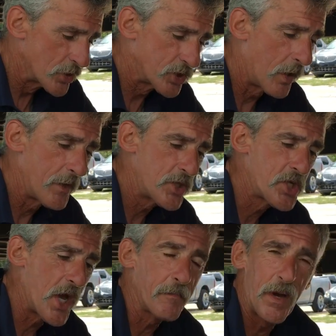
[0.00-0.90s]
So I'm going to
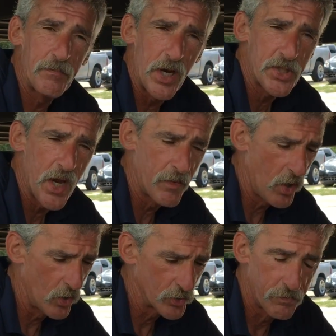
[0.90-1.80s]
check my brake chamber
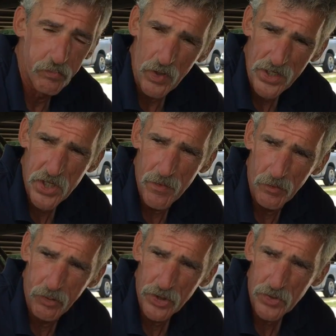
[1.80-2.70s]
hose, brake
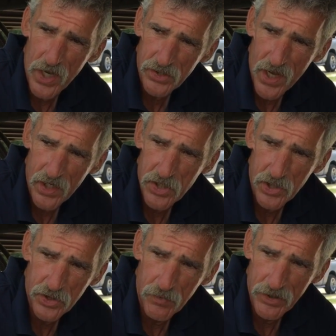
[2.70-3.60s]
chamber, push rod, slack
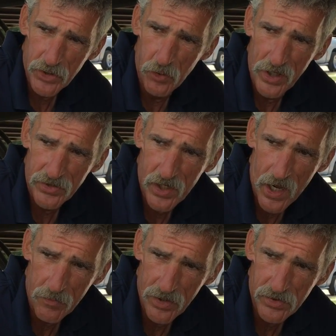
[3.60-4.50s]
adjuster, my 2 pins
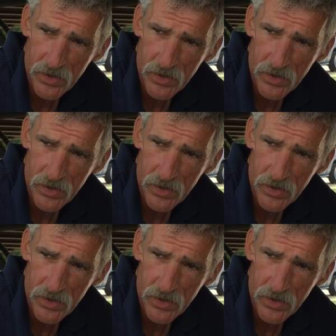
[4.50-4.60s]
calibrated.